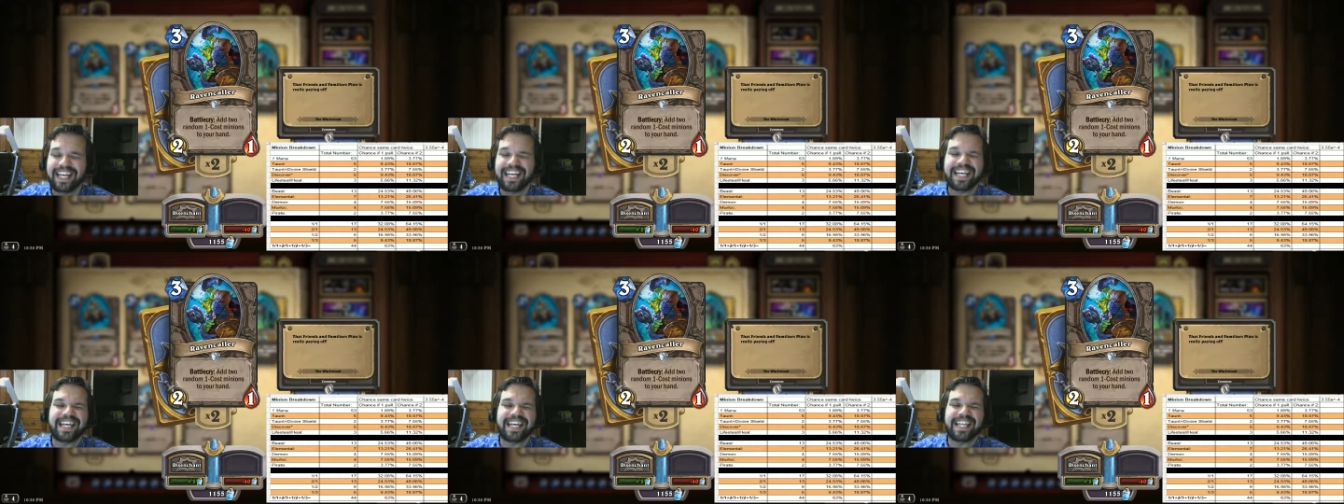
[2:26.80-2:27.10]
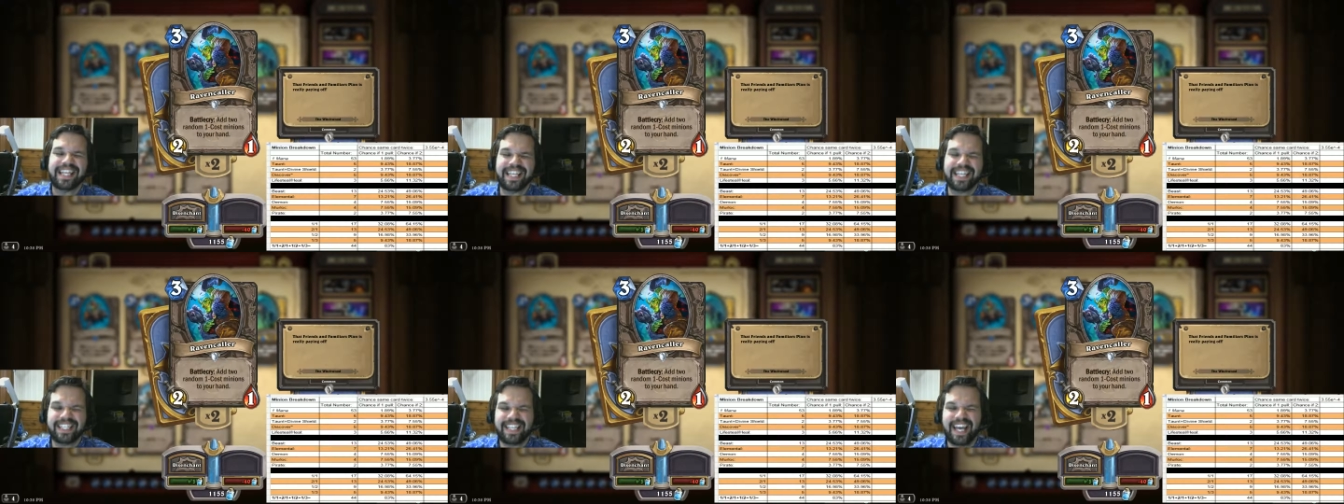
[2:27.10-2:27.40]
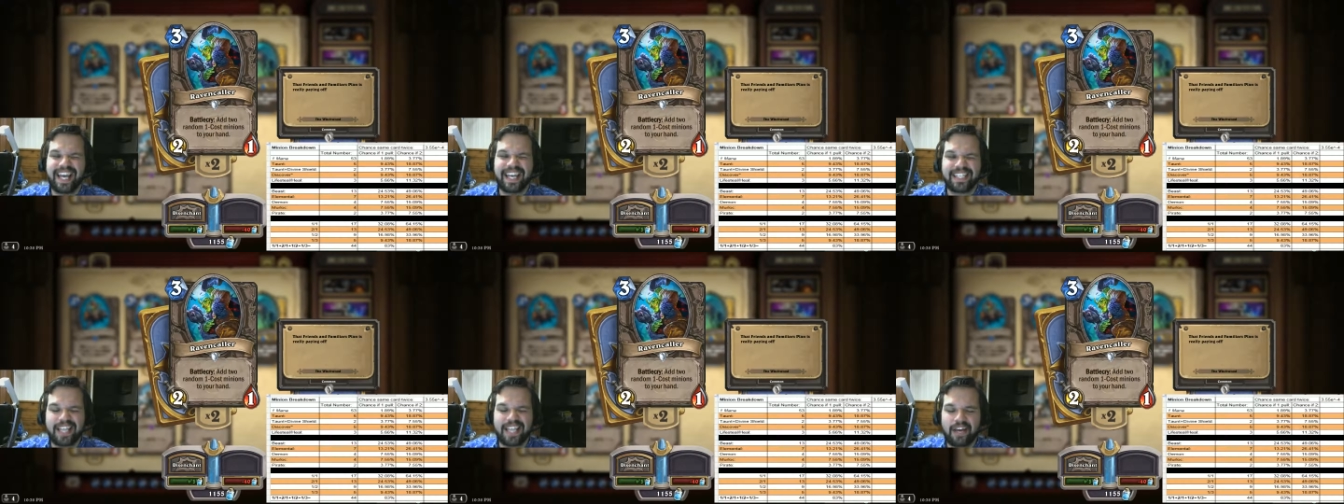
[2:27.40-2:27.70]
this
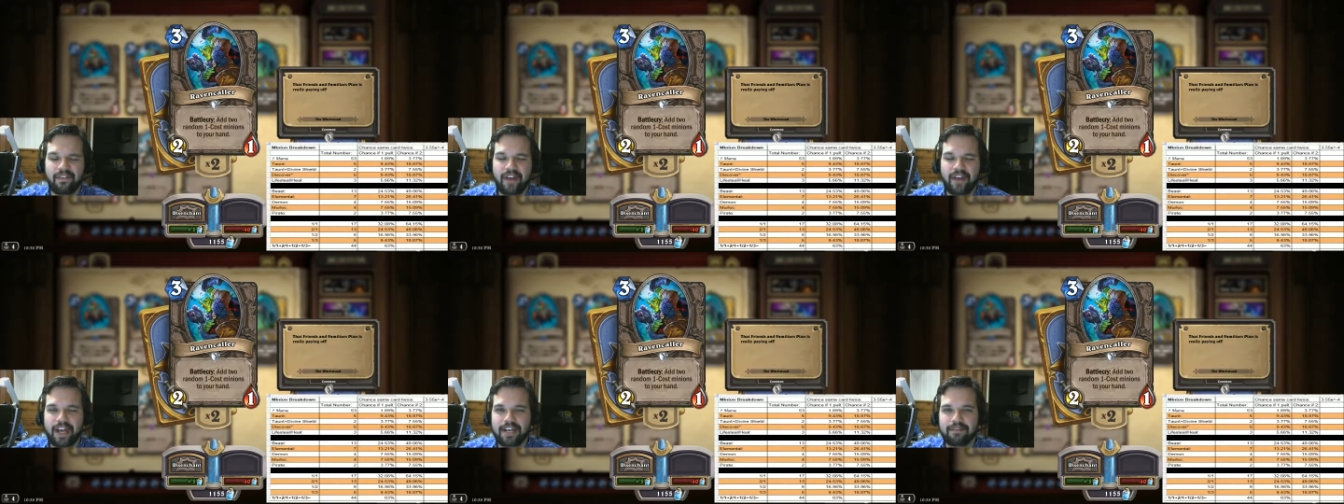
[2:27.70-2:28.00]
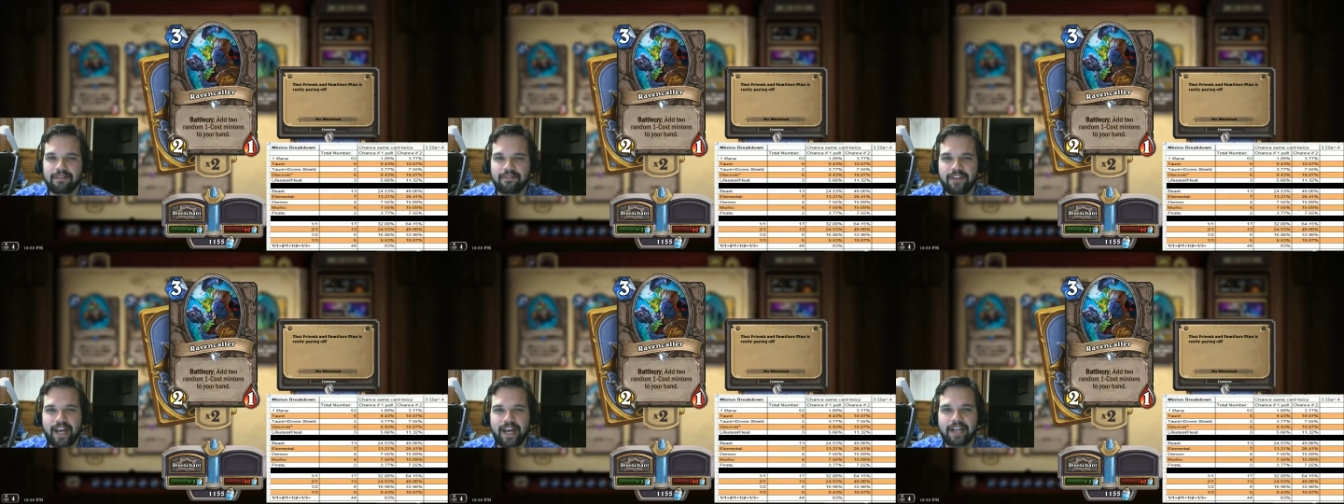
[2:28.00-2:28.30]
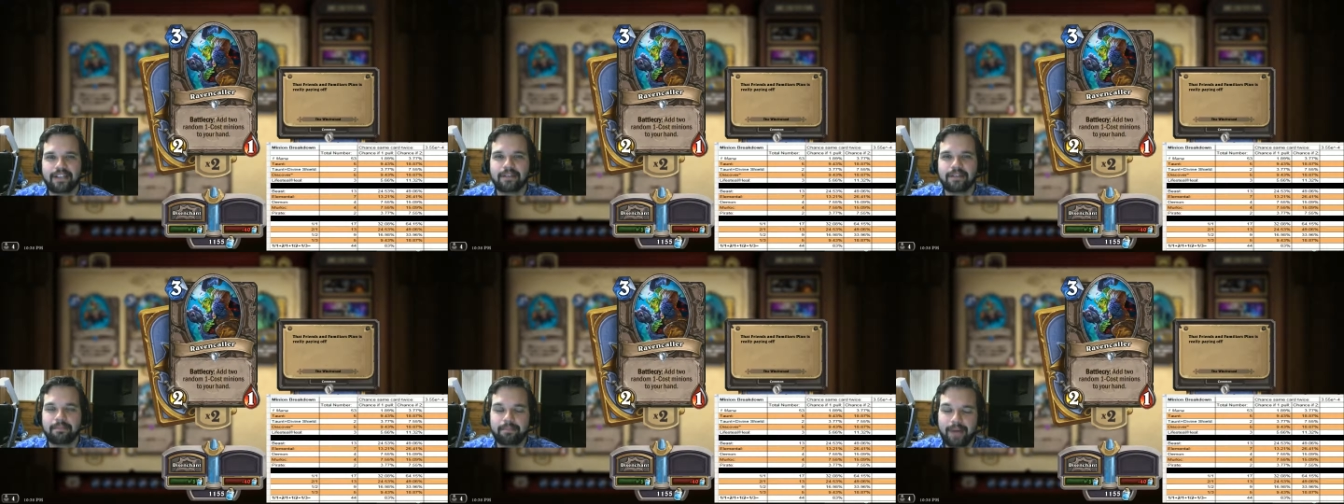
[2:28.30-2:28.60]
has that random
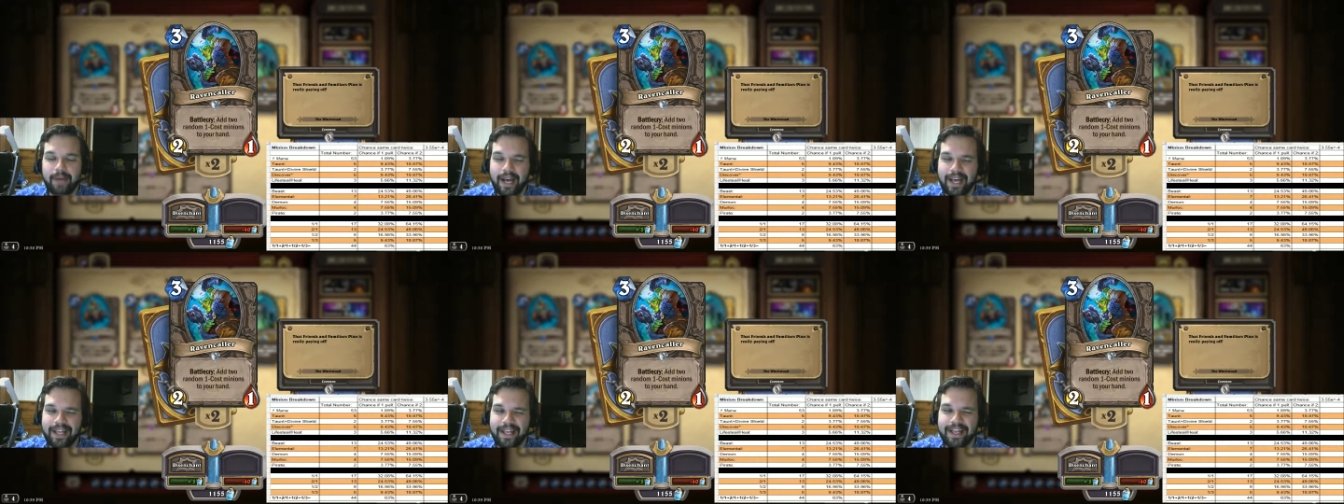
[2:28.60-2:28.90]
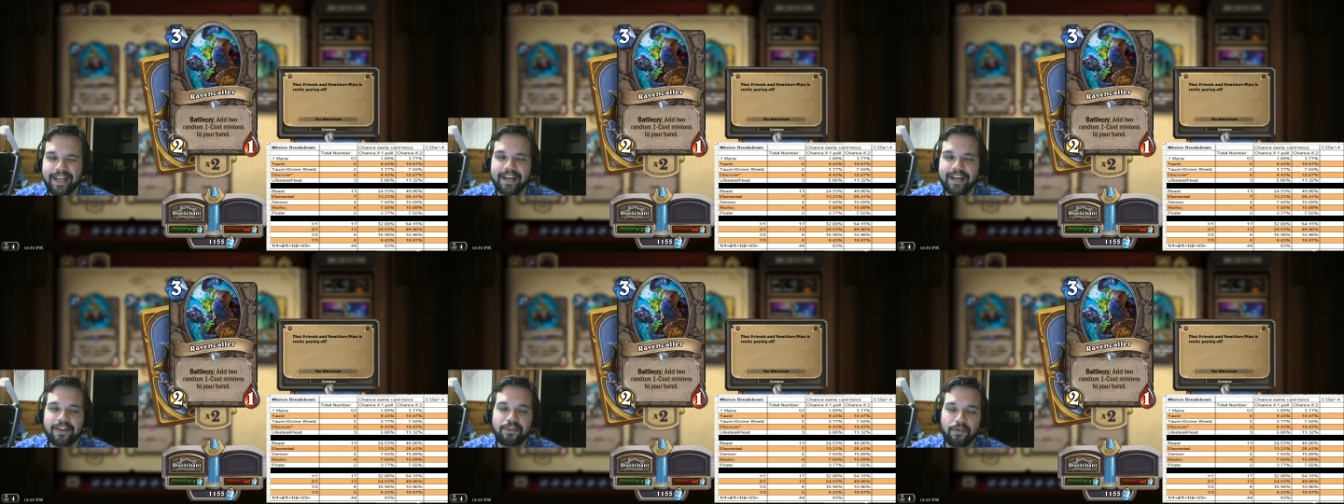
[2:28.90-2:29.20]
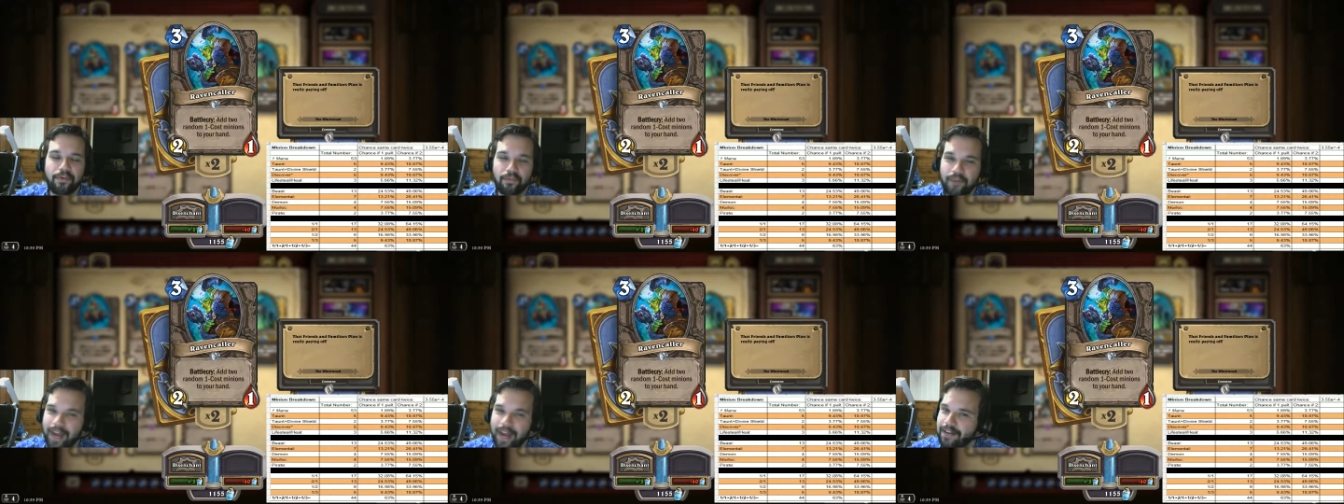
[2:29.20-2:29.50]
factor. But the
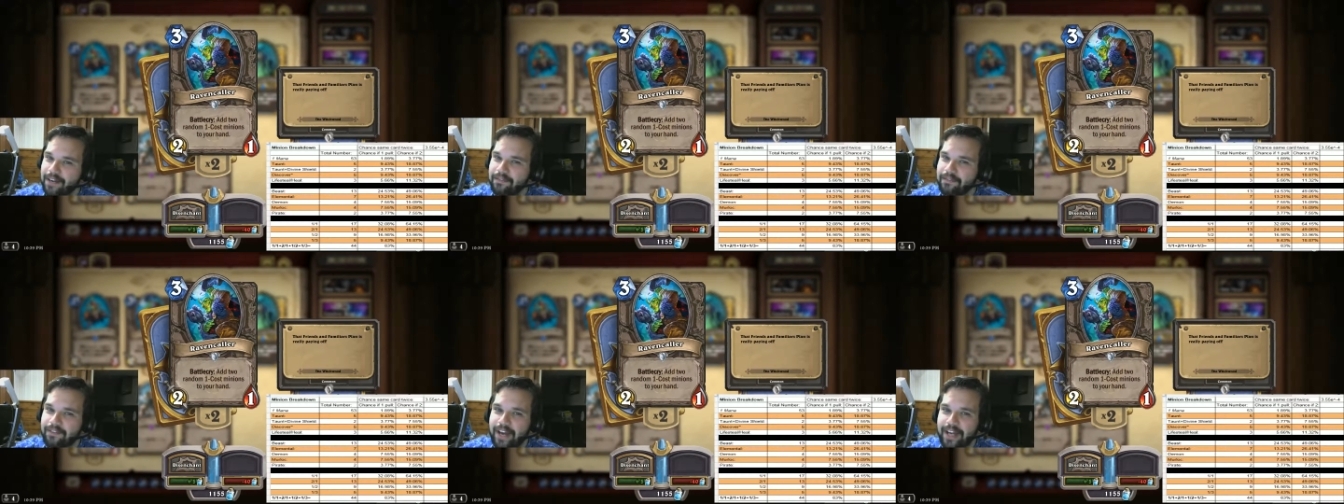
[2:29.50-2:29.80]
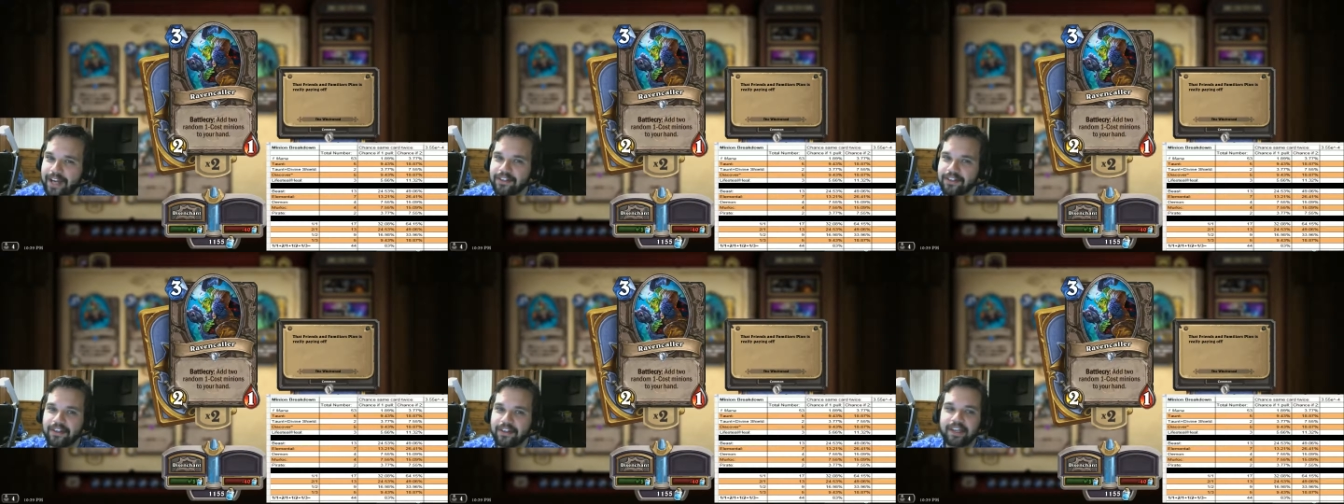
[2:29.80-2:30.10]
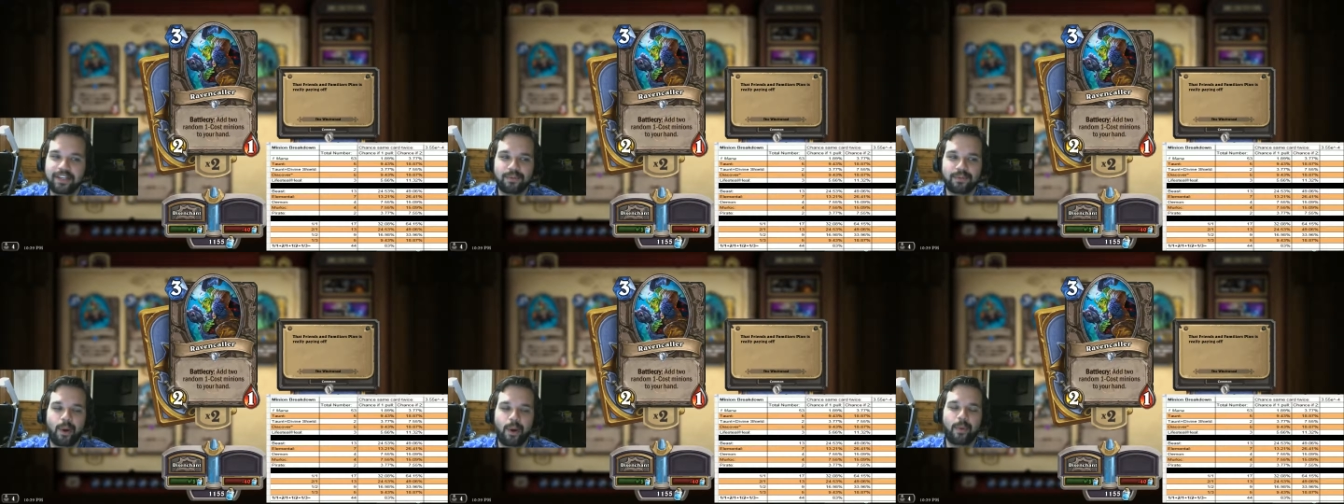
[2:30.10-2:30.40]
random factor
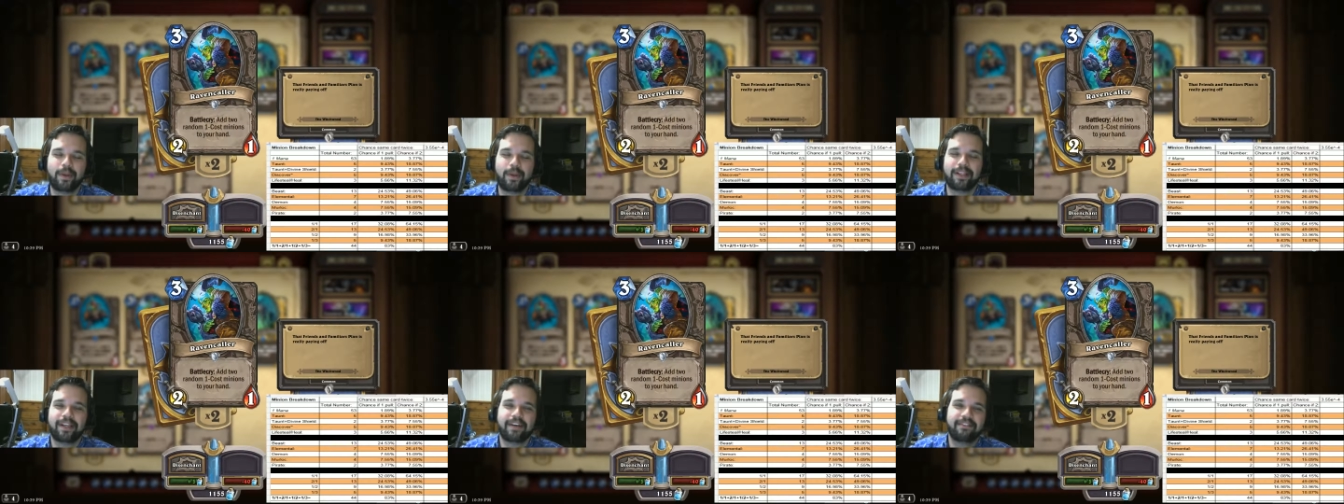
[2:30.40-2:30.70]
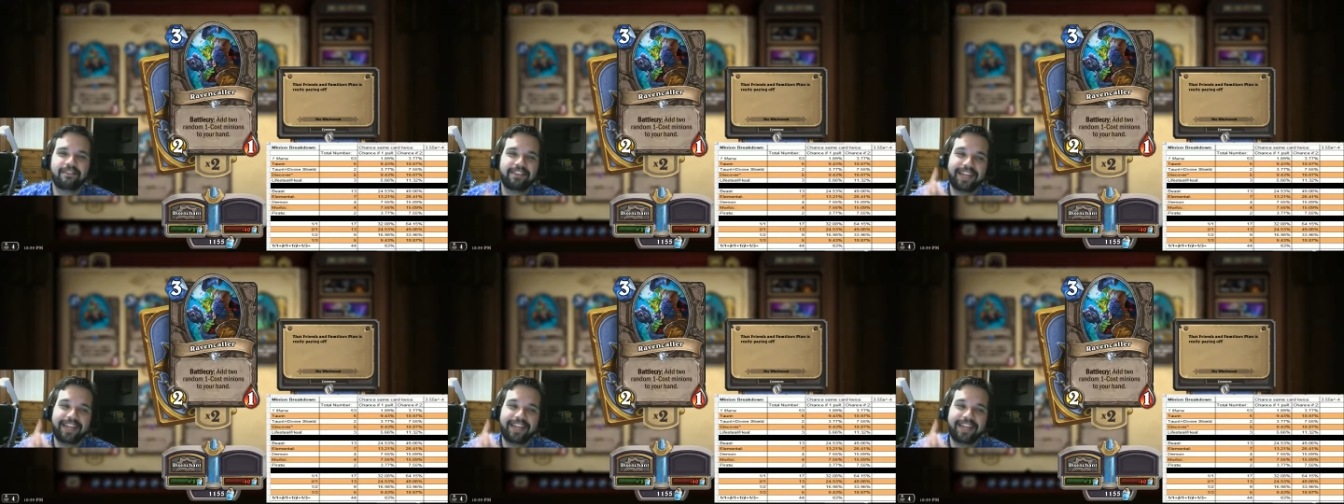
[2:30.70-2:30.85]
is what we love.